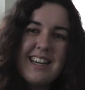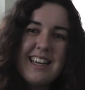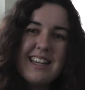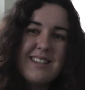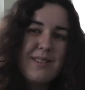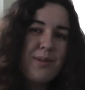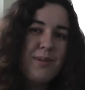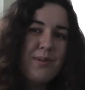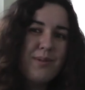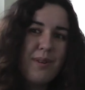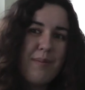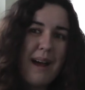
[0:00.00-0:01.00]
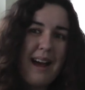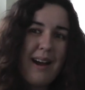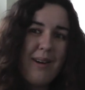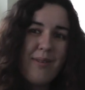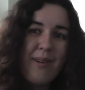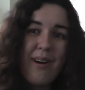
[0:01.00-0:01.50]
It's called From
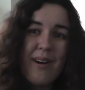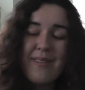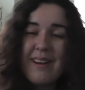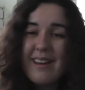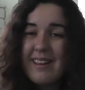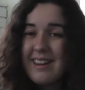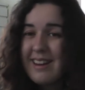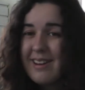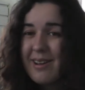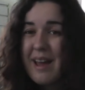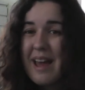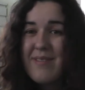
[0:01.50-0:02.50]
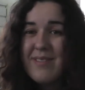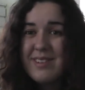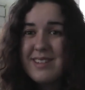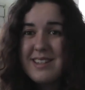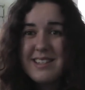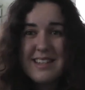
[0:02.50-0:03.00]
Hell. Ever
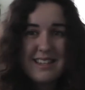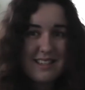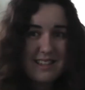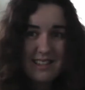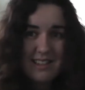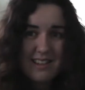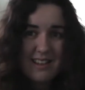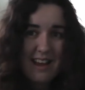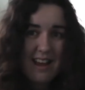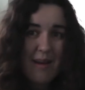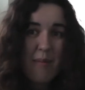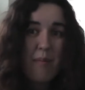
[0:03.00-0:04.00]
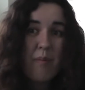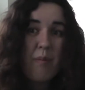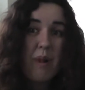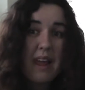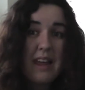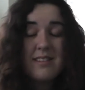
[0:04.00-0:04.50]
since listening to their
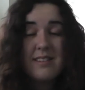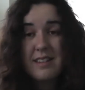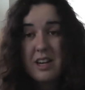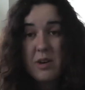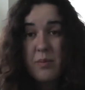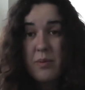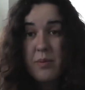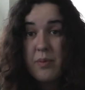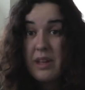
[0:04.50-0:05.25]
latest album,